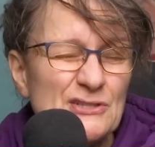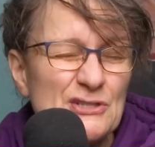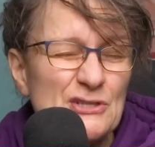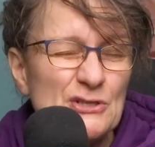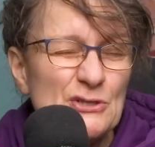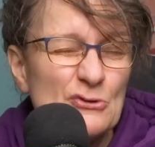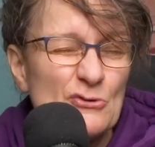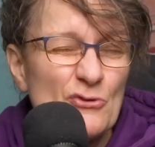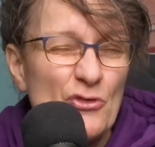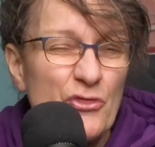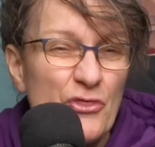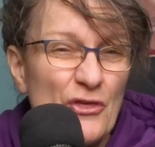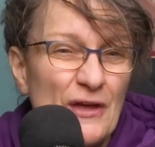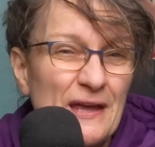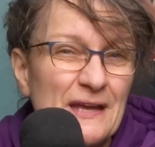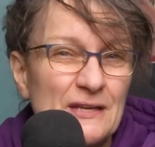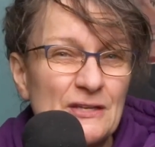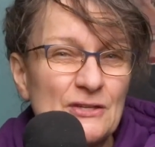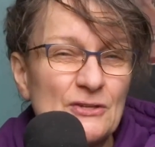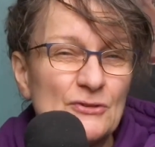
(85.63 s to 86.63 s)
do you
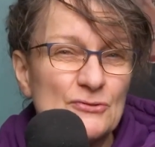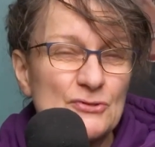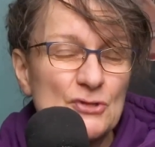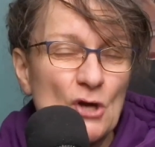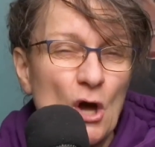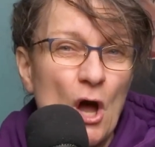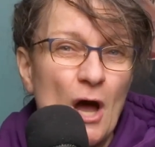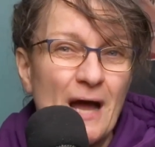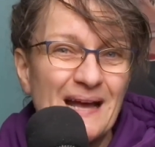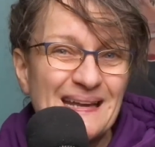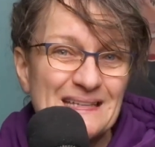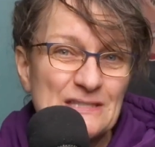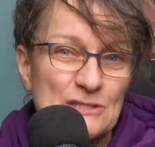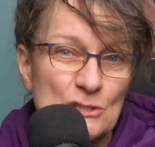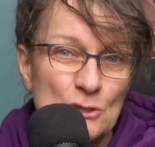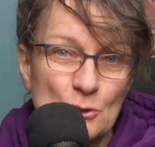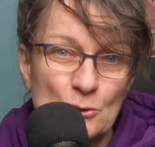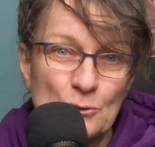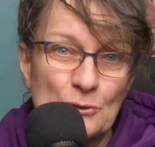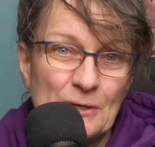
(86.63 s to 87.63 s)
think your dog
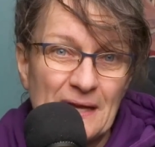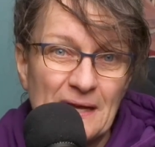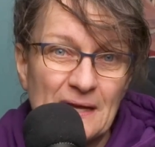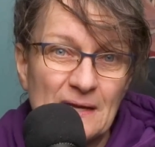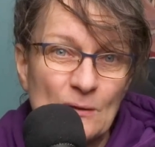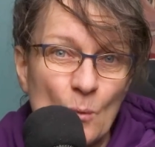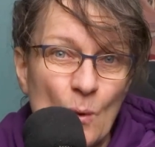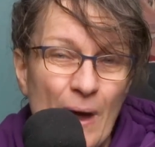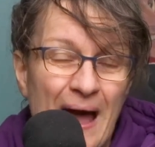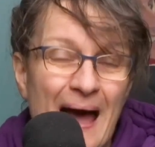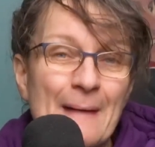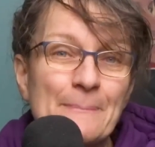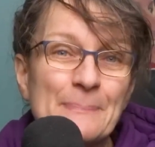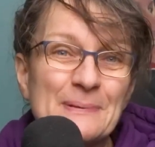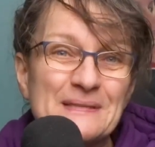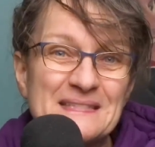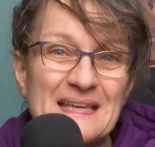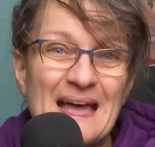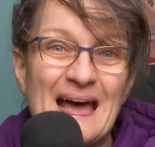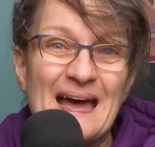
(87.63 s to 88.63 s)
is learning
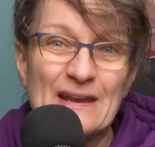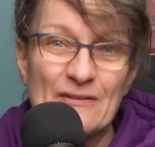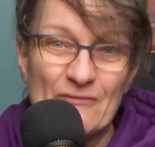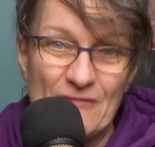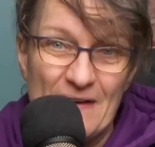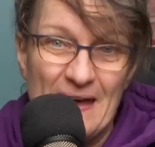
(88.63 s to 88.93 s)
happens at a